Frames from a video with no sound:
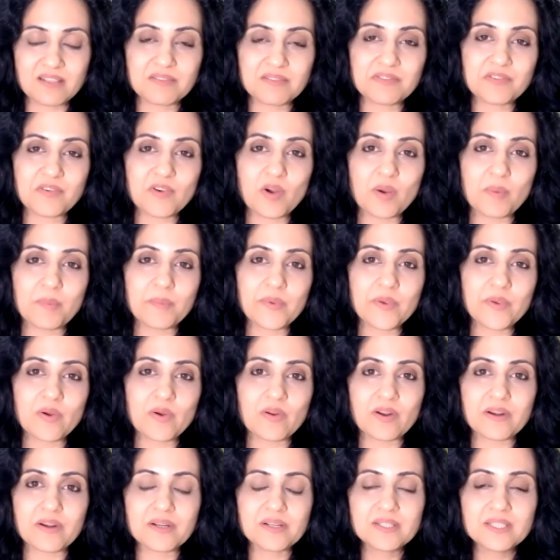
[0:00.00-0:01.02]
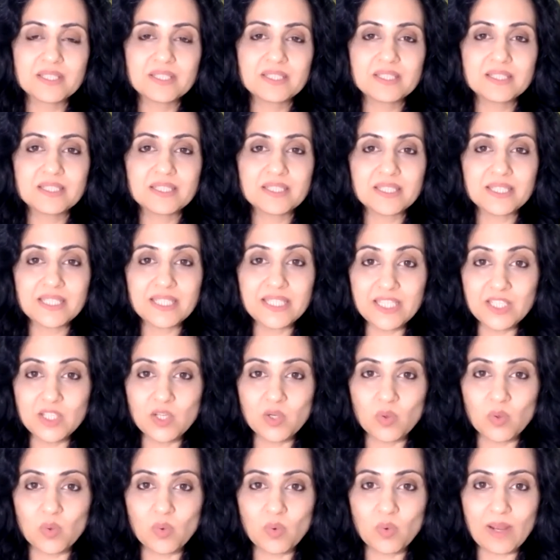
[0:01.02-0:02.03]
from your
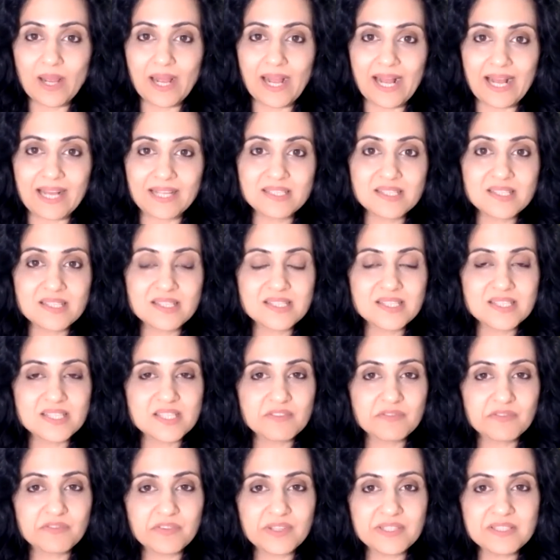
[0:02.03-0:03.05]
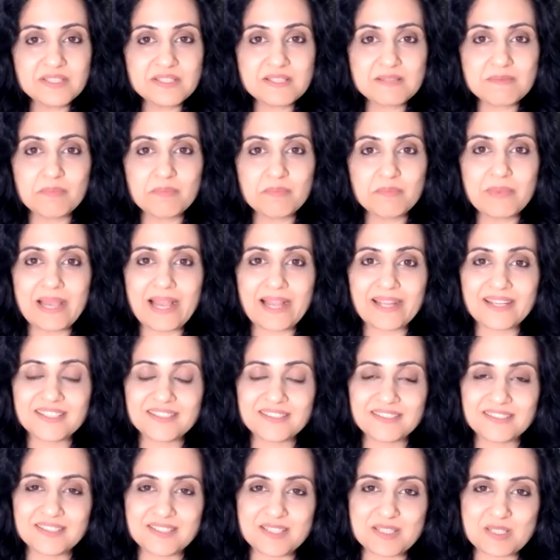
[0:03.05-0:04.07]
ego and defense
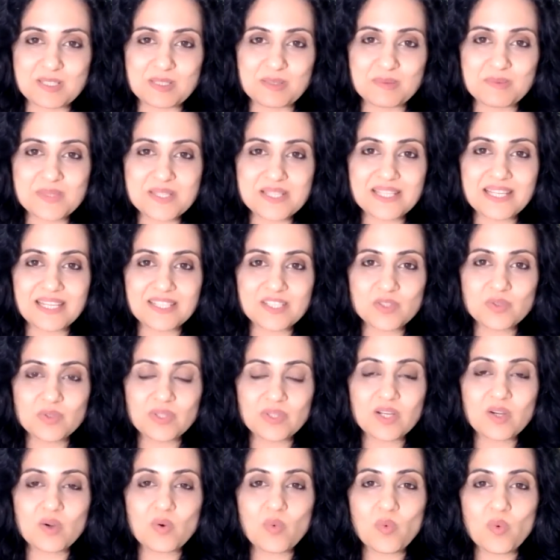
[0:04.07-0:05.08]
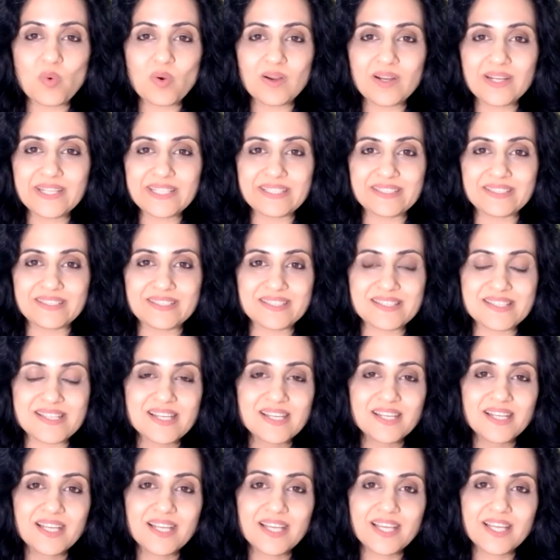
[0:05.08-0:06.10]
mechanisms that you acquired
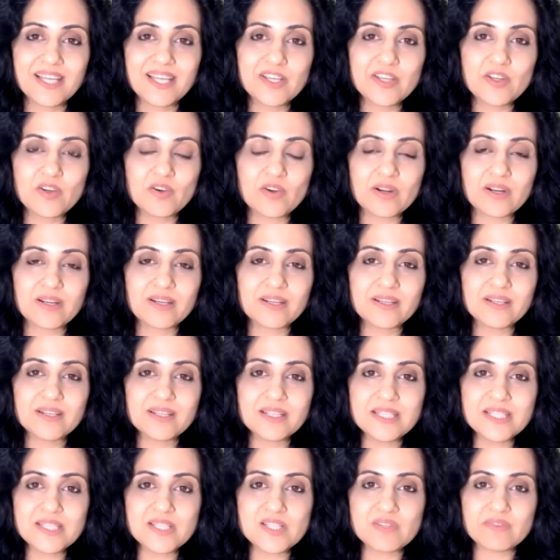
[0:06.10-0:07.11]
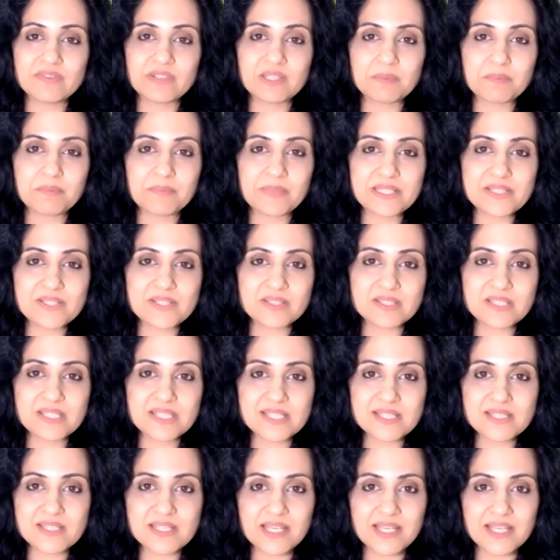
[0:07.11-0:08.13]
in your early developmental
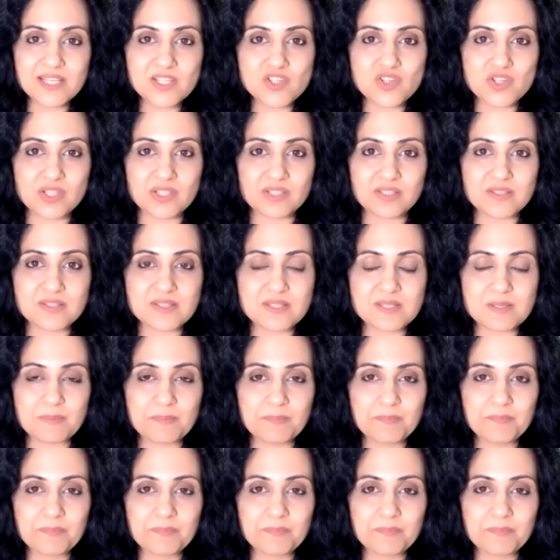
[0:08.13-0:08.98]
stages.